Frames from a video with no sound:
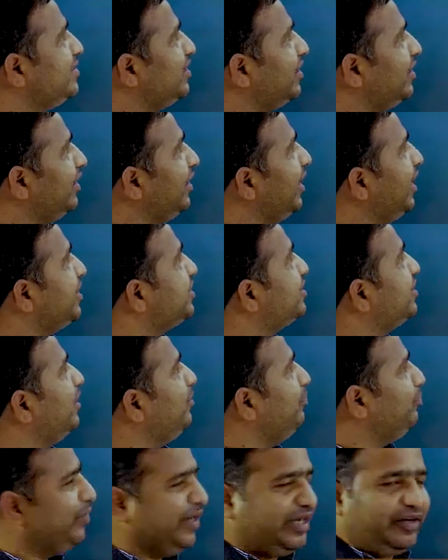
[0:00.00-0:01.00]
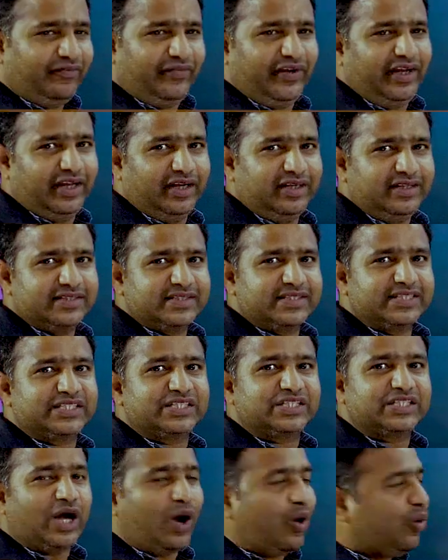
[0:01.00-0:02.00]
the relation between
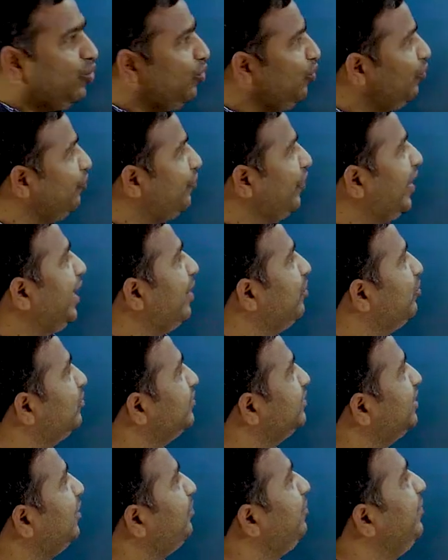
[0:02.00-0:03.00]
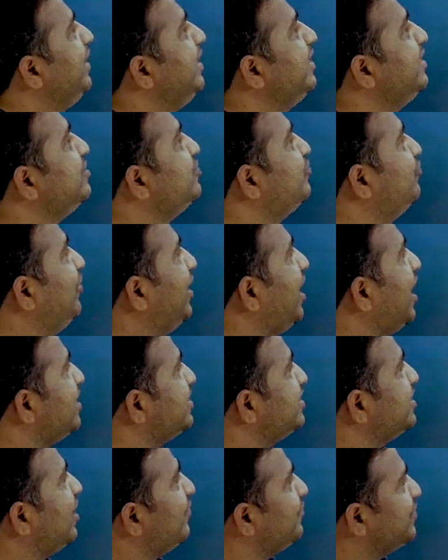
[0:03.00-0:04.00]
sound wave, that means
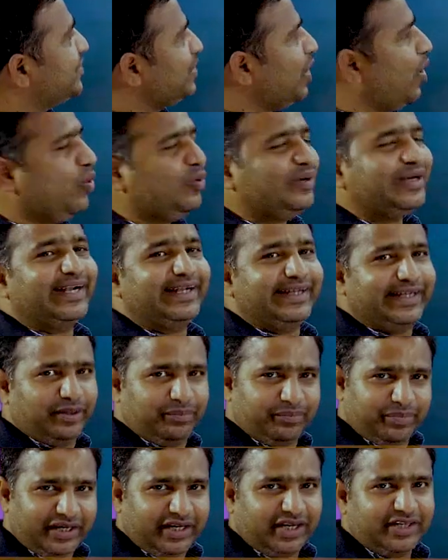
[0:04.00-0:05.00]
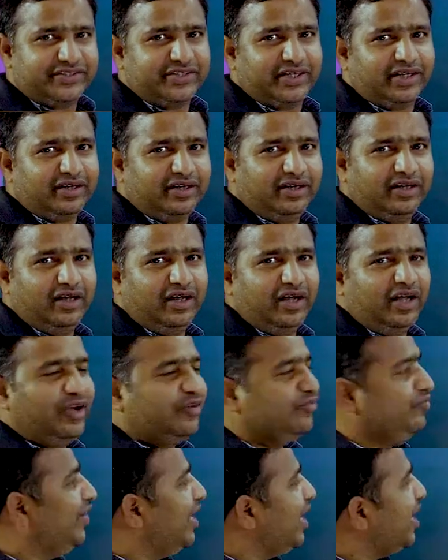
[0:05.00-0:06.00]
velocity of sound and temperature,
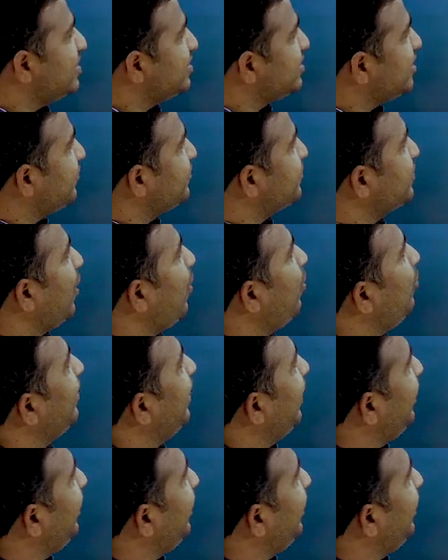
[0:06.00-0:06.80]
velocity of sound